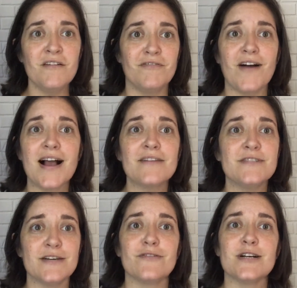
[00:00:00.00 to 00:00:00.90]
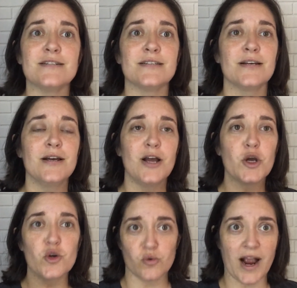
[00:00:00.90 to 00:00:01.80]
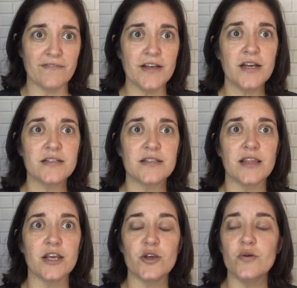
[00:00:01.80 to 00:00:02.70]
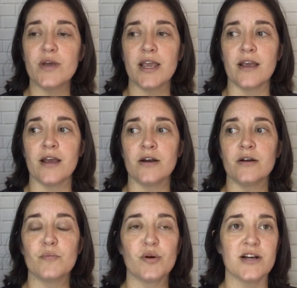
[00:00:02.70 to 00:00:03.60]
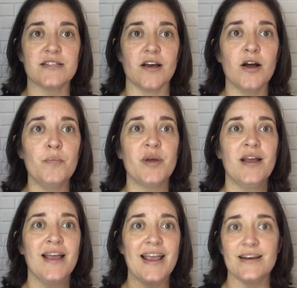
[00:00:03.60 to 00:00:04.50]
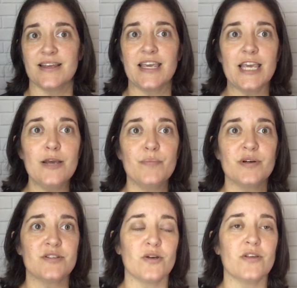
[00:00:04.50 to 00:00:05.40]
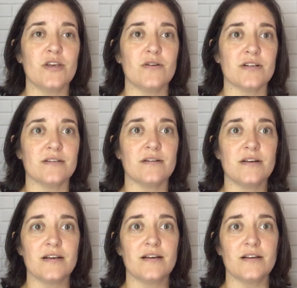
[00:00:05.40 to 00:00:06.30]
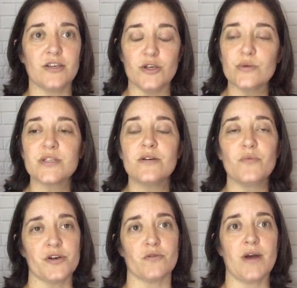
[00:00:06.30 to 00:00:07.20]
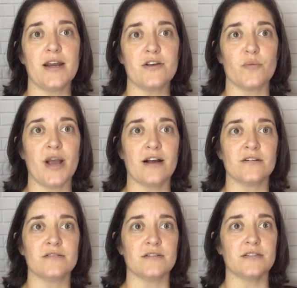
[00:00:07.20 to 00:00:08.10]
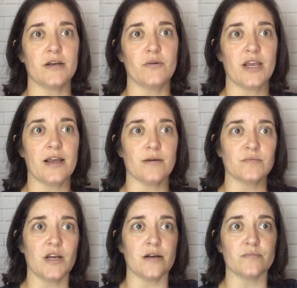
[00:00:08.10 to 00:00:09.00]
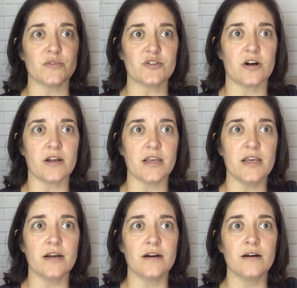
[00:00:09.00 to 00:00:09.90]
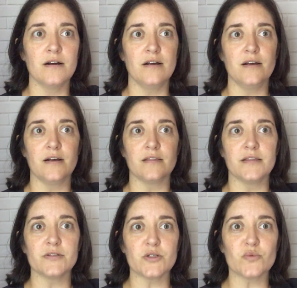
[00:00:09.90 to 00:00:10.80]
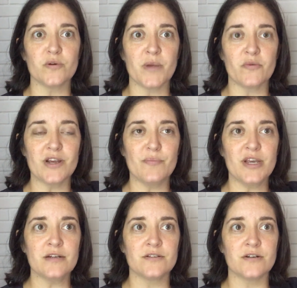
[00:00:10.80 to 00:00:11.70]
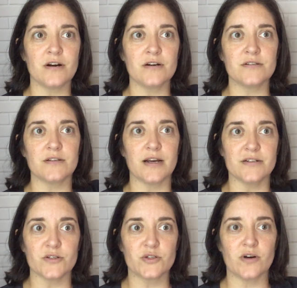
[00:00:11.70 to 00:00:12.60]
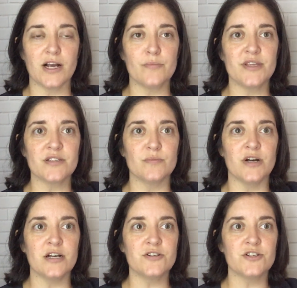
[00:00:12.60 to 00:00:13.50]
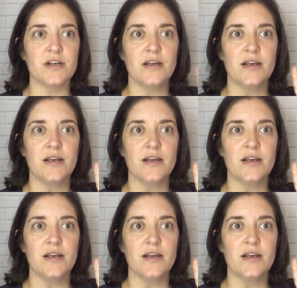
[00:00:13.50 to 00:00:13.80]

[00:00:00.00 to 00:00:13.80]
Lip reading: 5 different graphics that you can print up and keep so that you can use it when you're writing your patterns and say, okay, I'm starting here. This is where my repeat starts. I describe this much,